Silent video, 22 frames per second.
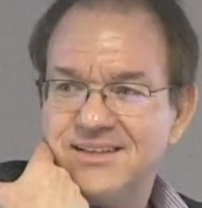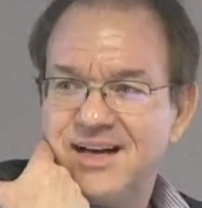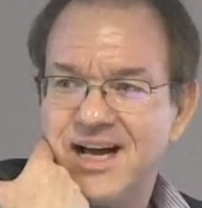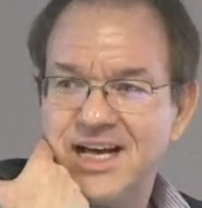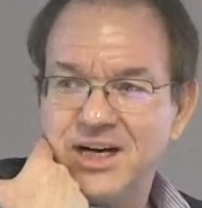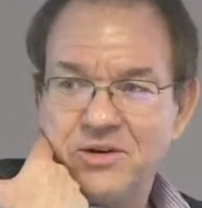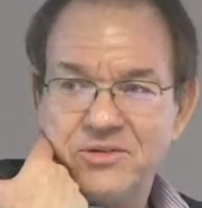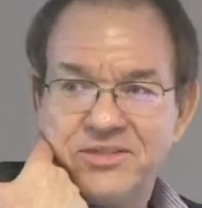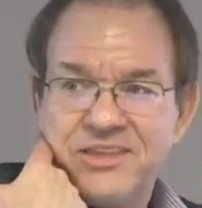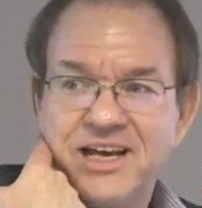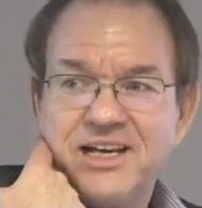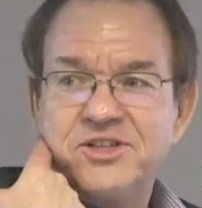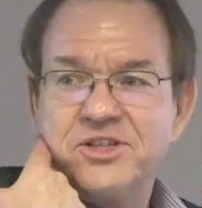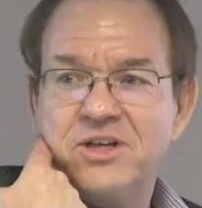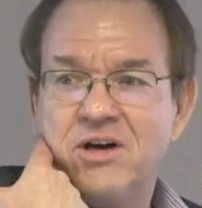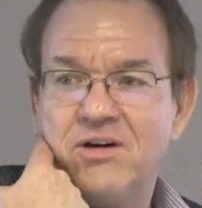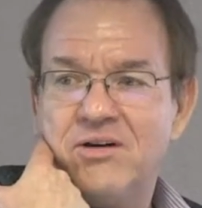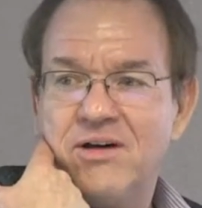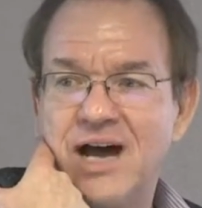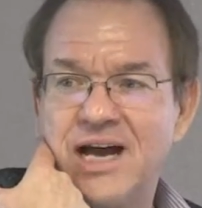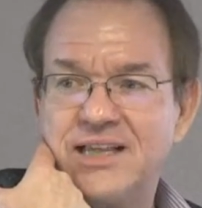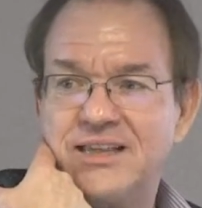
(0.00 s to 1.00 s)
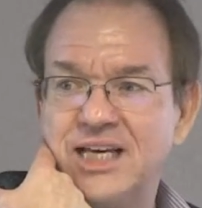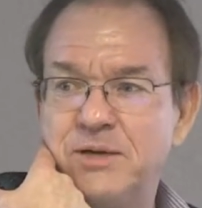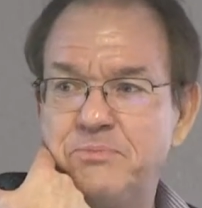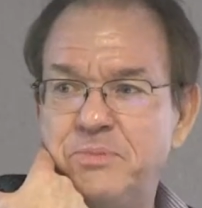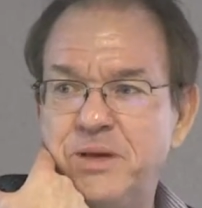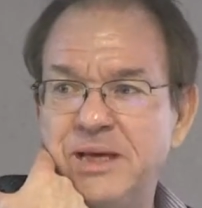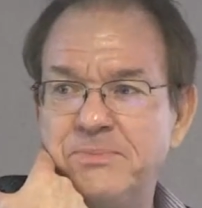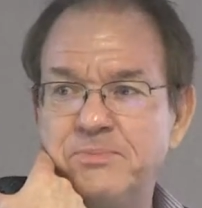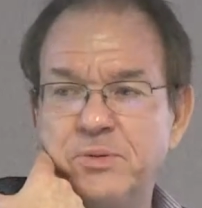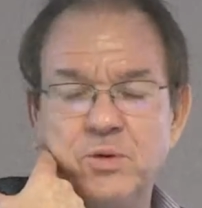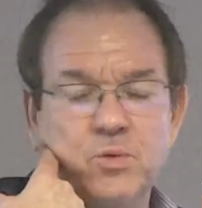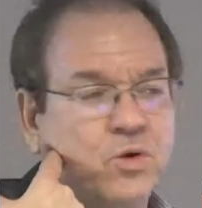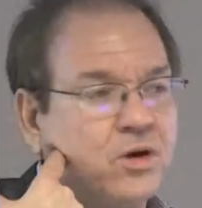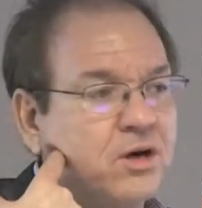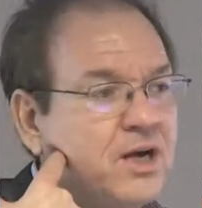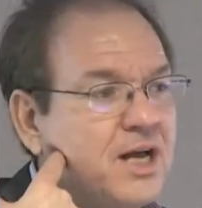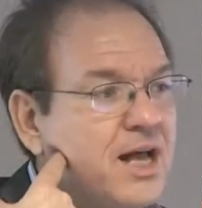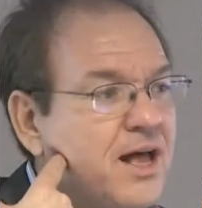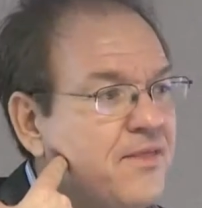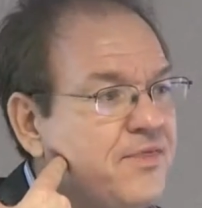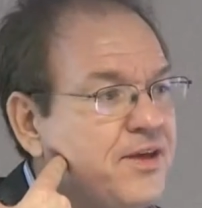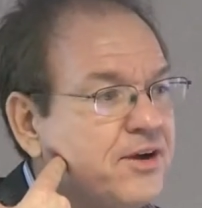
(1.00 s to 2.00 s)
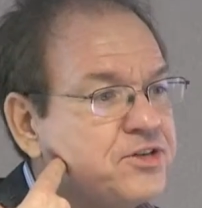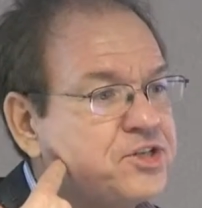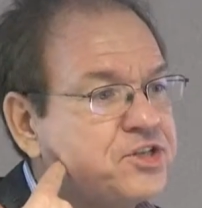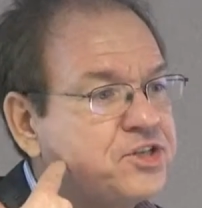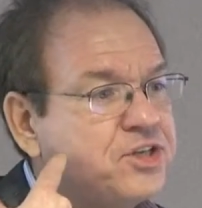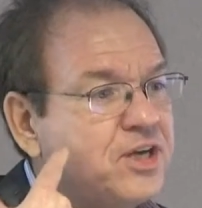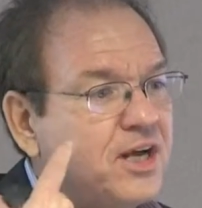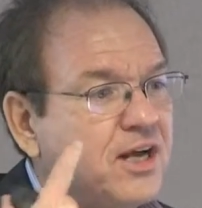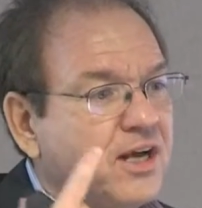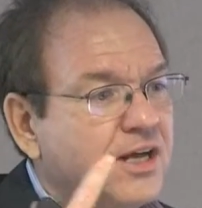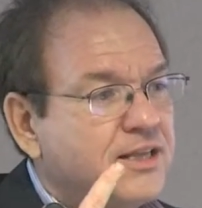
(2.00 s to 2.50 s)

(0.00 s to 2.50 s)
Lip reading: I don't think so. I think there's